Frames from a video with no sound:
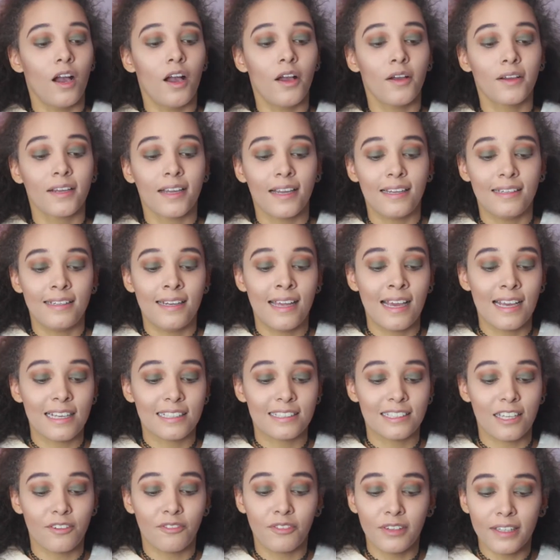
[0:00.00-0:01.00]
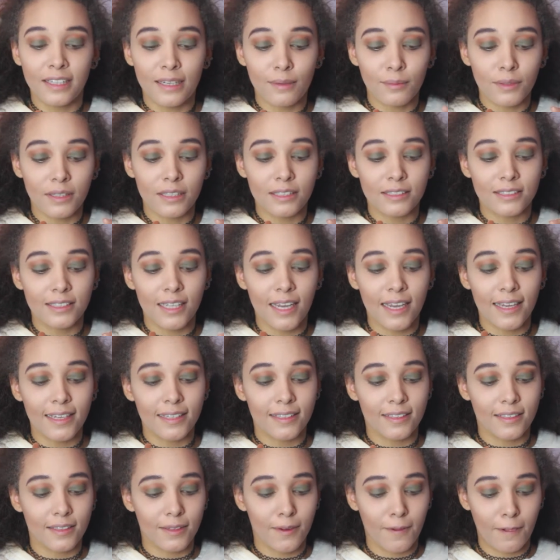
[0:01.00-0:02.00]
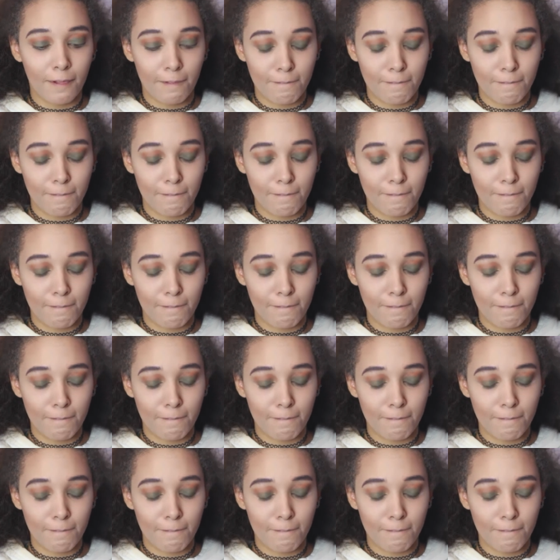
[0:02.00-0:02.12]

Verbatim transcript: Okay, next I think I'm going to take